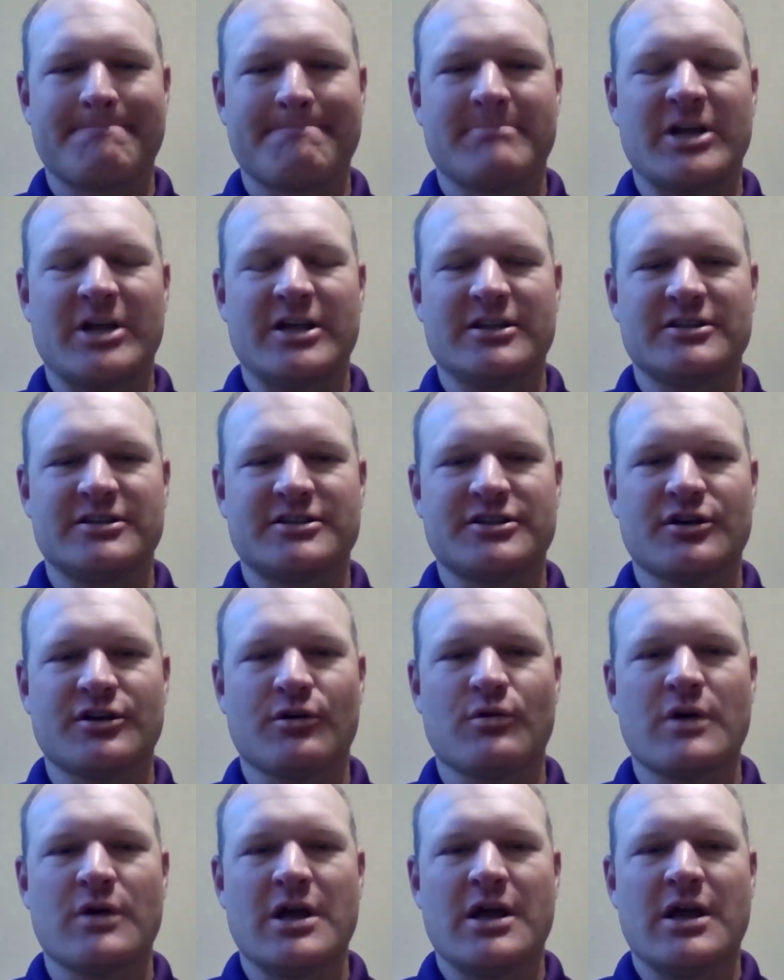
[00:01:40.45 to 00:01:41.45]
And
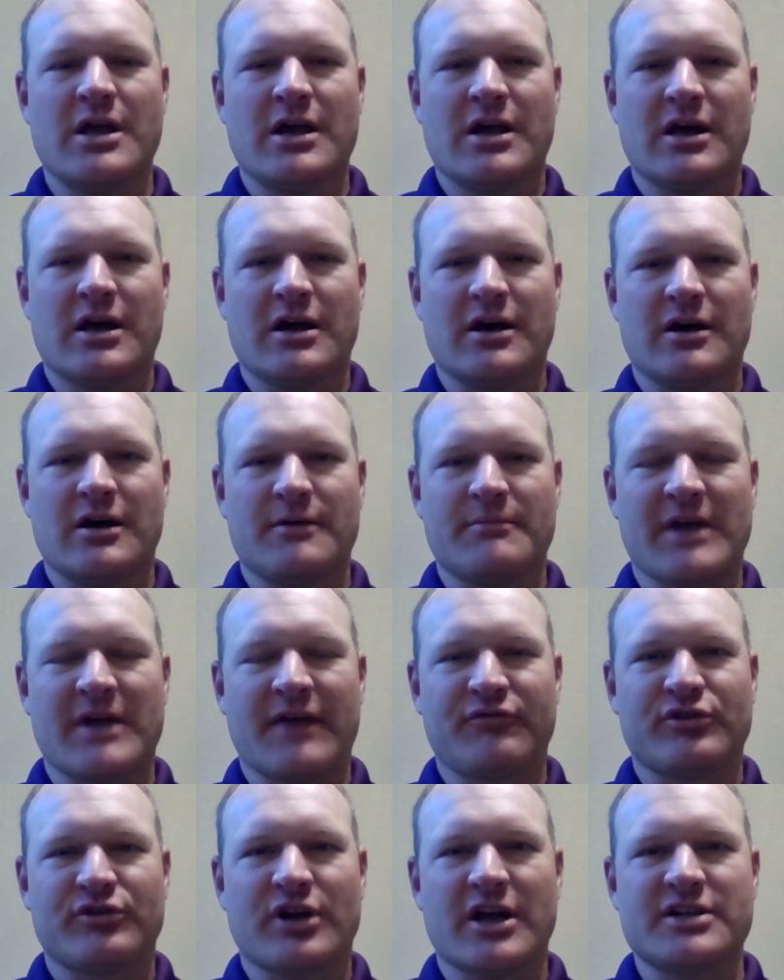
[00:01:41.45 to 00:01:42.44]
so um,
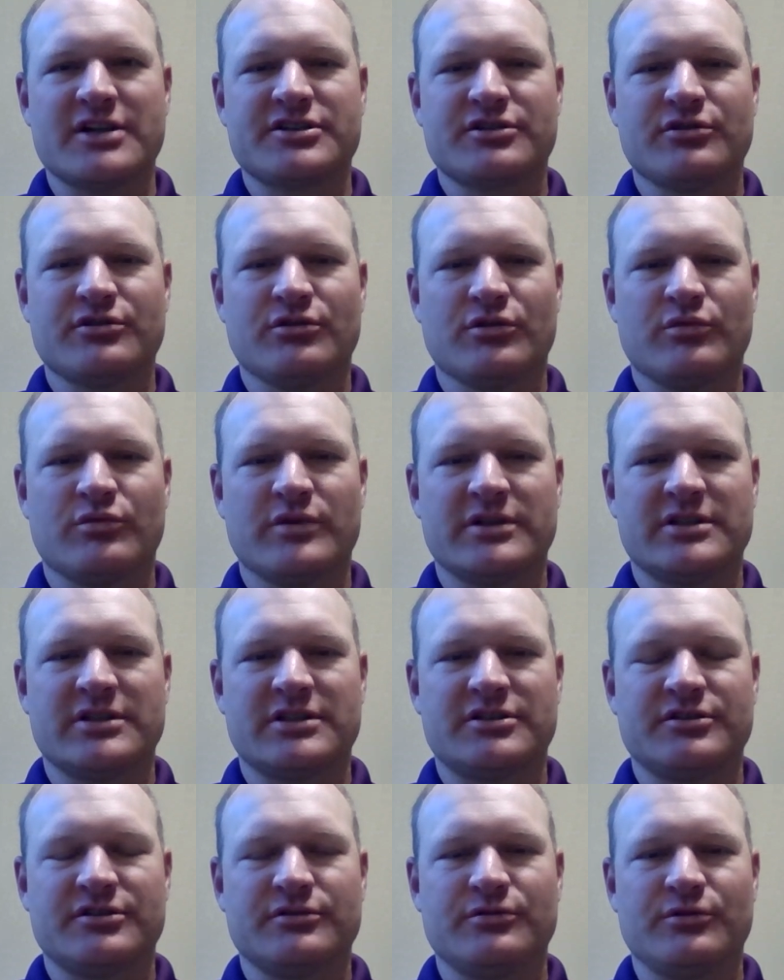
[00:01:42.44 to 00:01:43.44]
after high school, I went
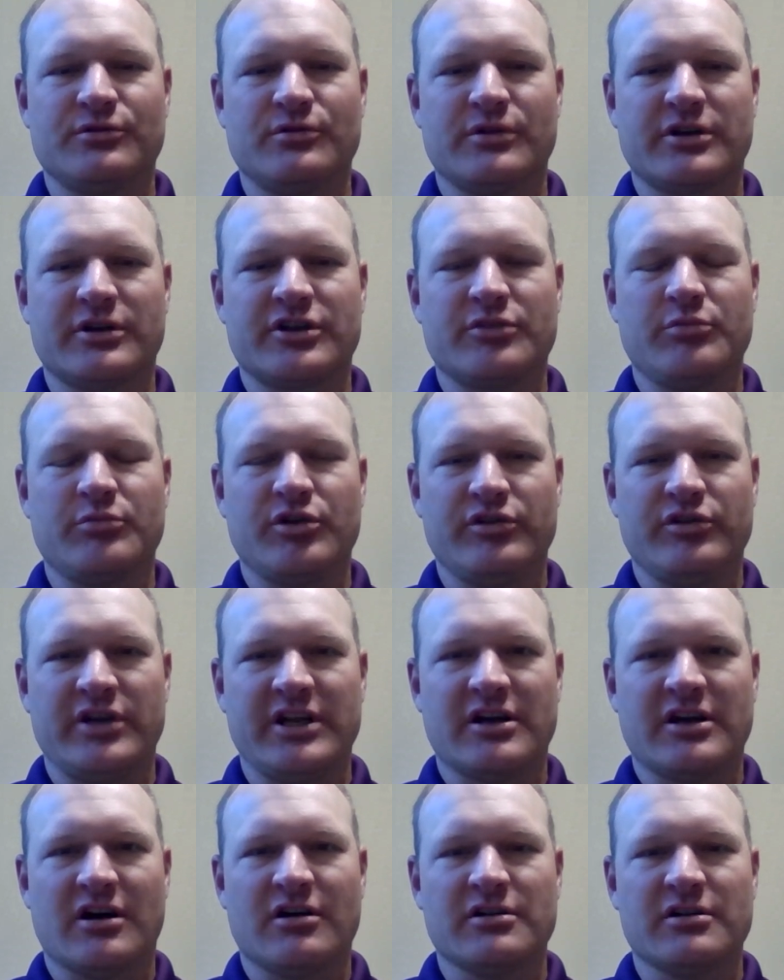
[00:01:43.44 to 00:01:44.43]
to a community
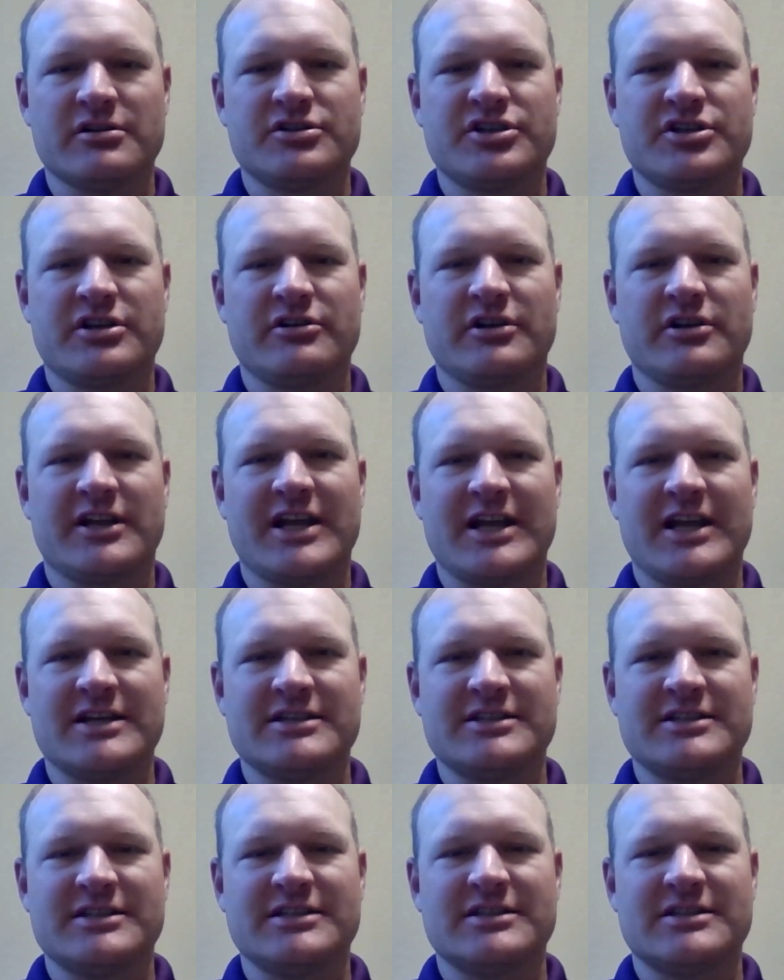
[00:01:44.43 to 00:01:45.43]
college here in
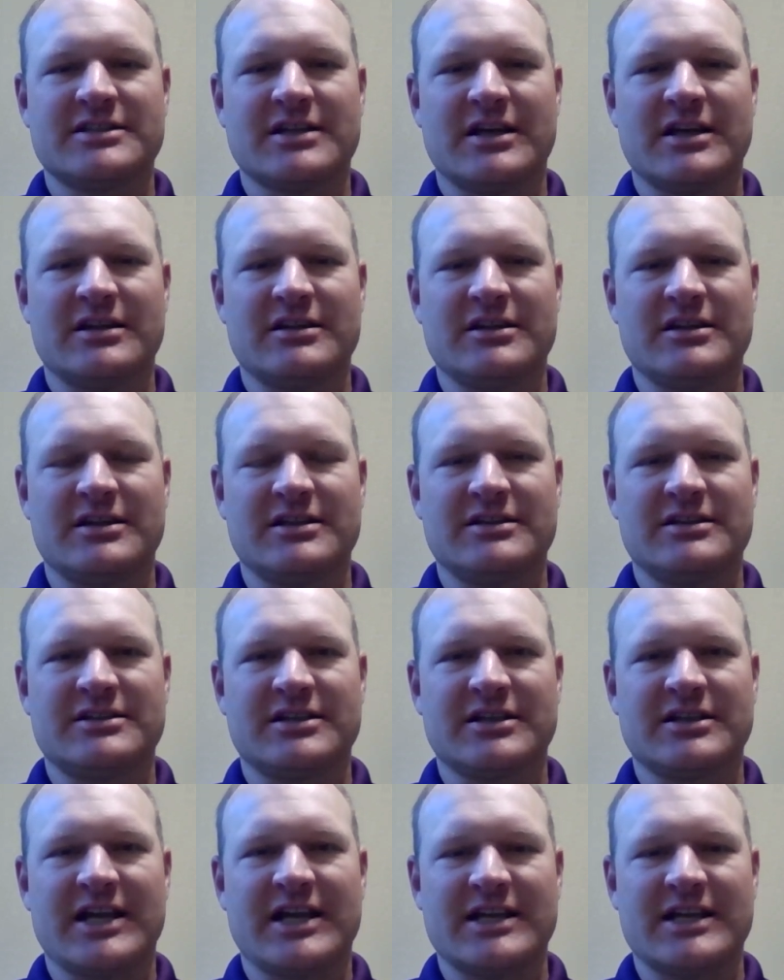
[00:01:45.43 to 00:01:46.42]
Kansas and then
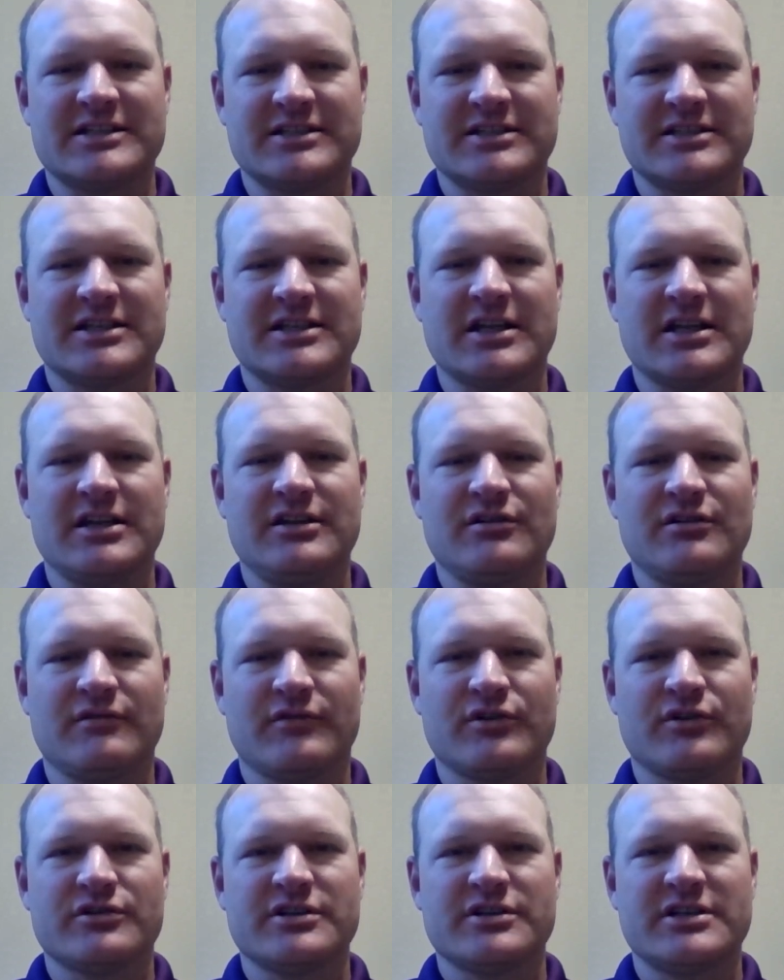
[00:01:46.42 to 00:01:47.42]
to Kansas State
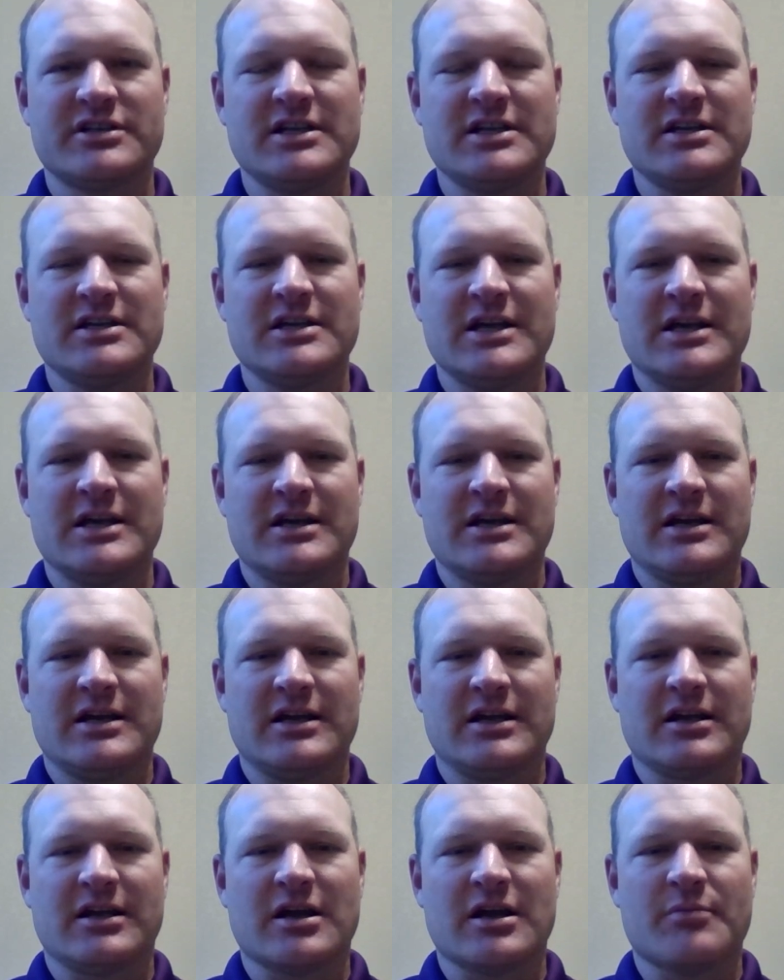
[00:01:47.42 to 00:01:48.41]
University
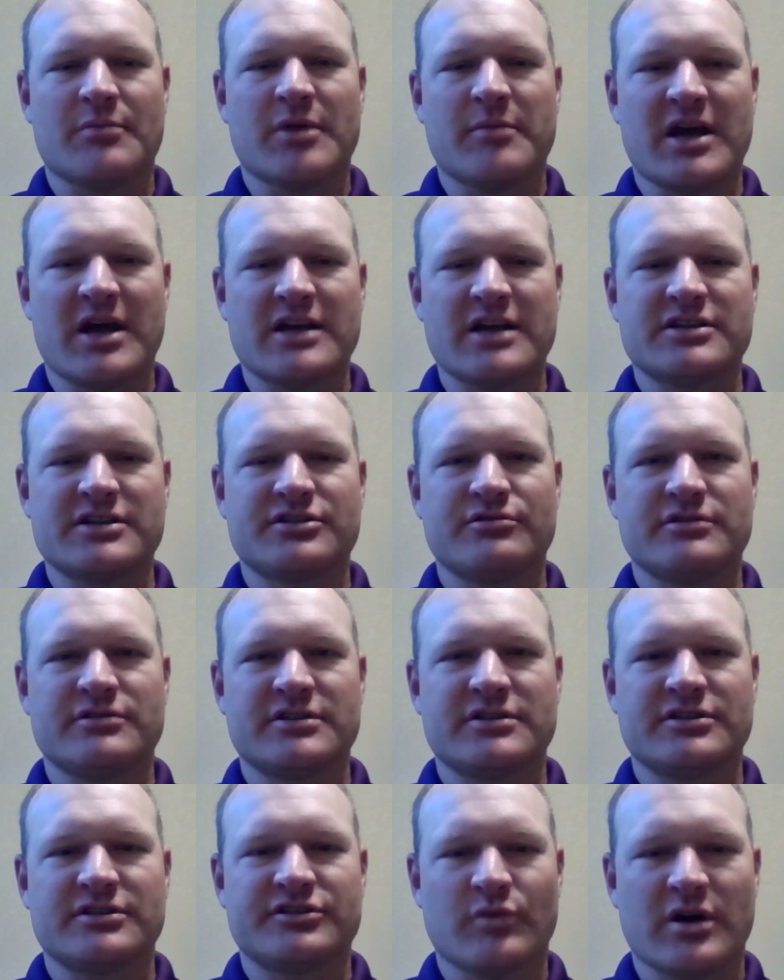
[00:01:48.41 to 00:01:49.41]
and got my master's
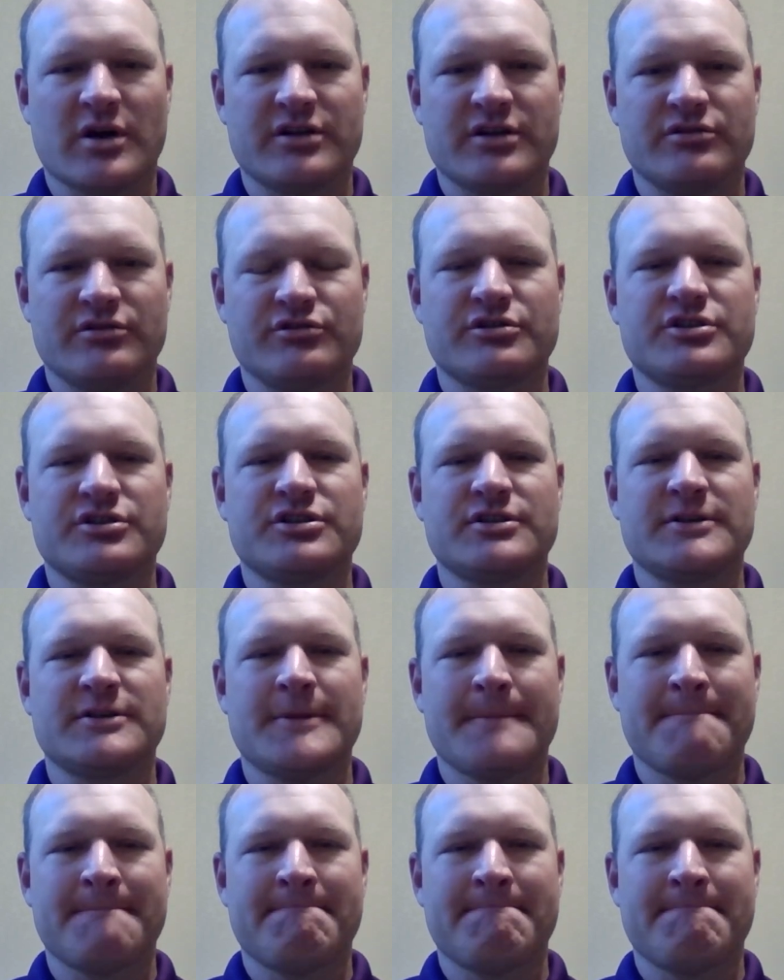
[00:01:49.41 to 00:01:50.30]
in swine nutrition